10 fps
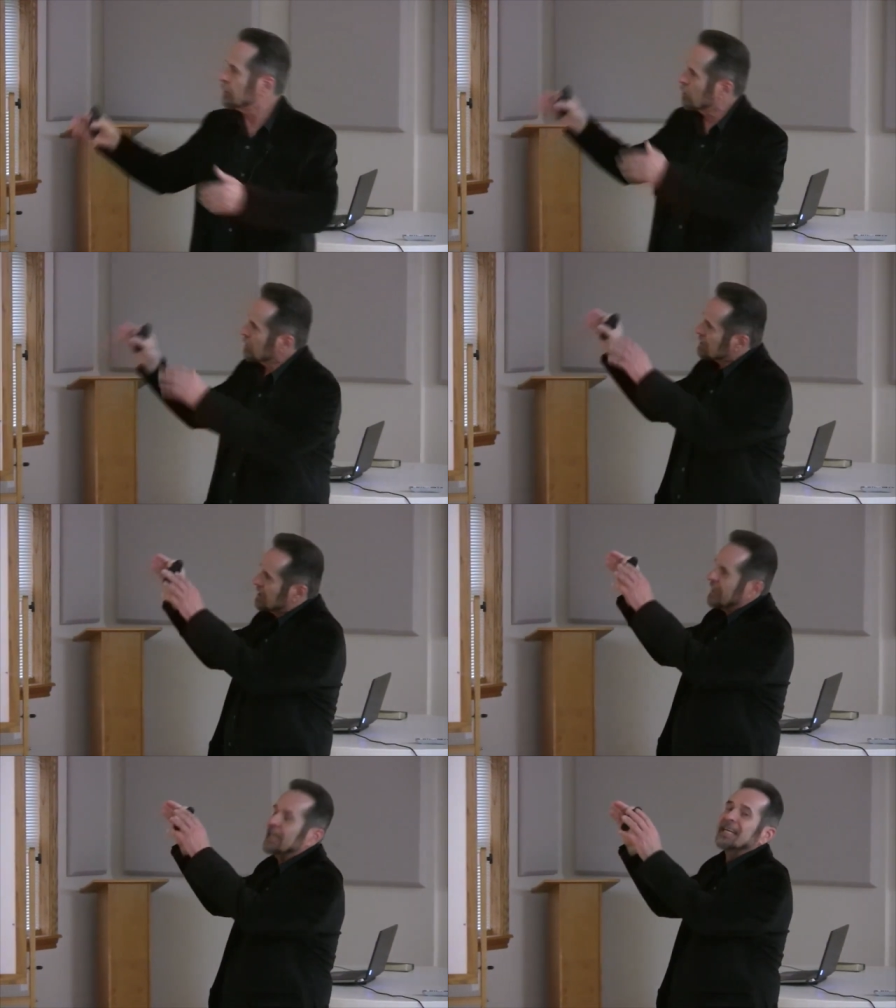you're going to
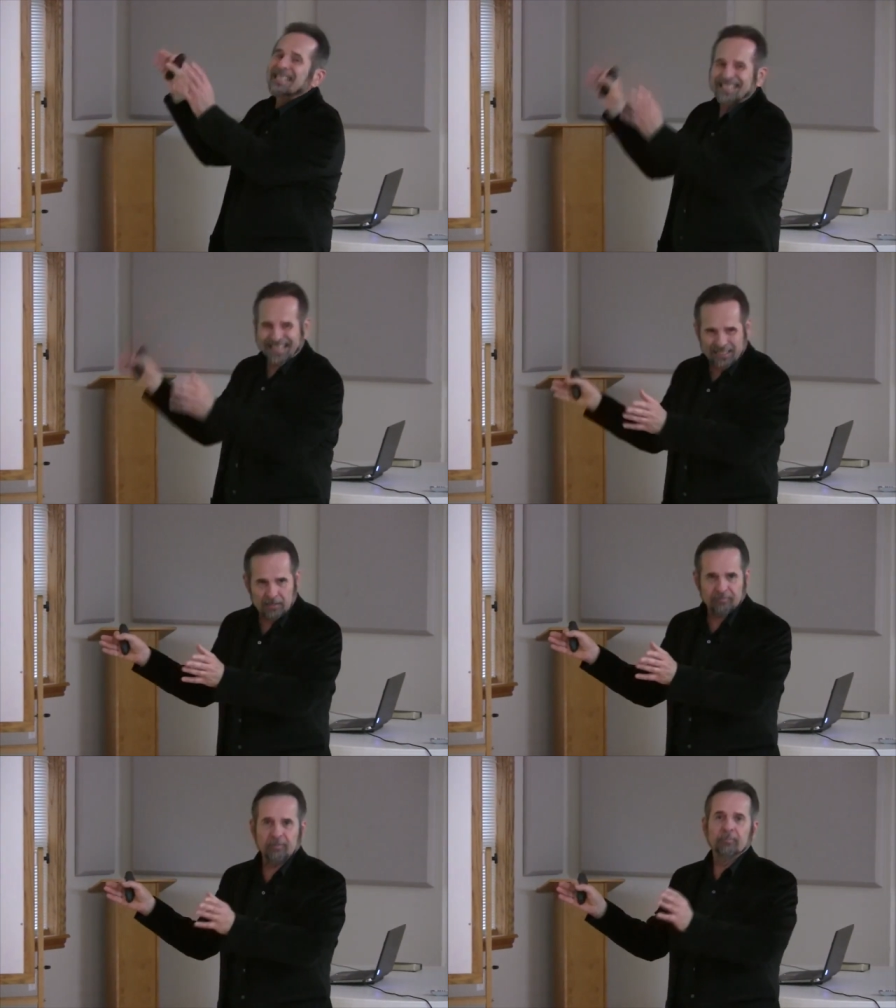see ten
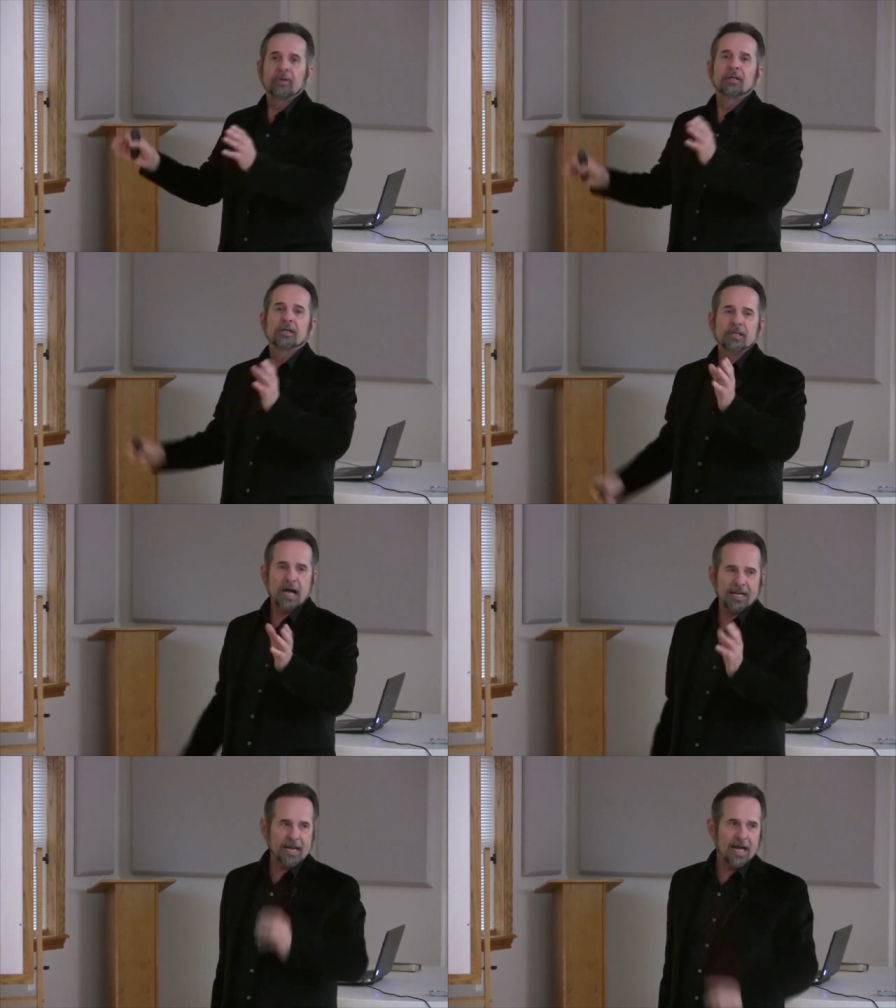of them,
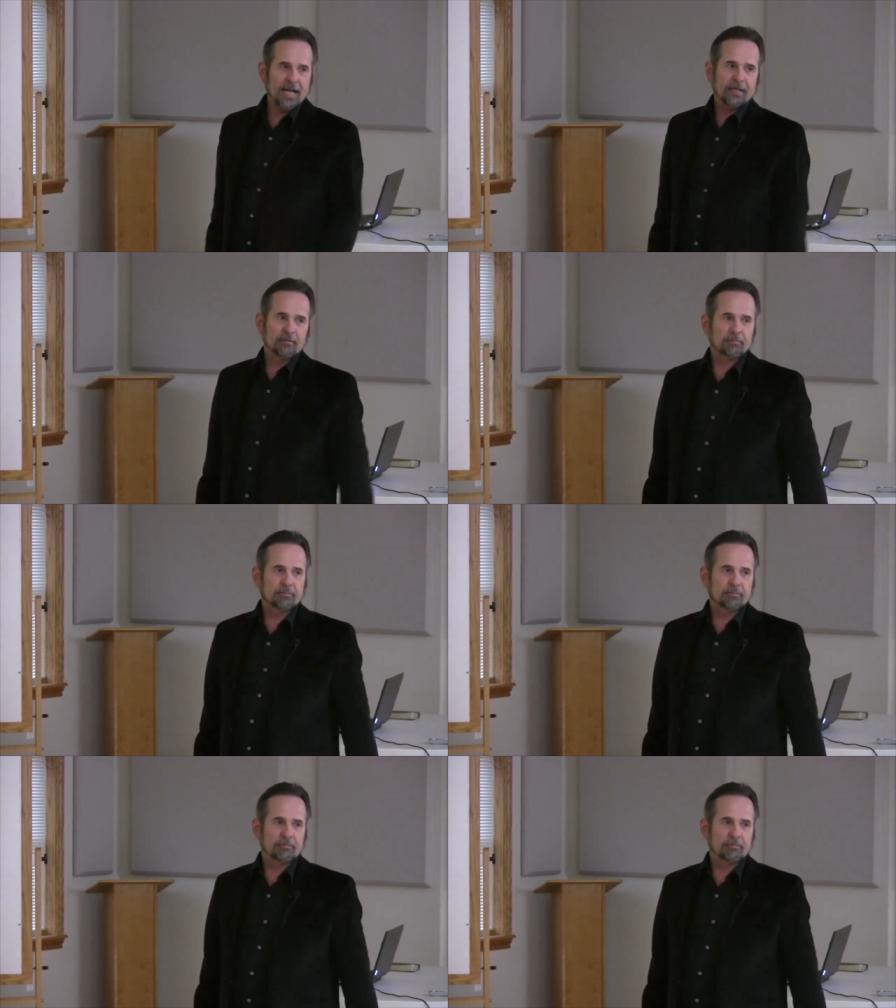not nine.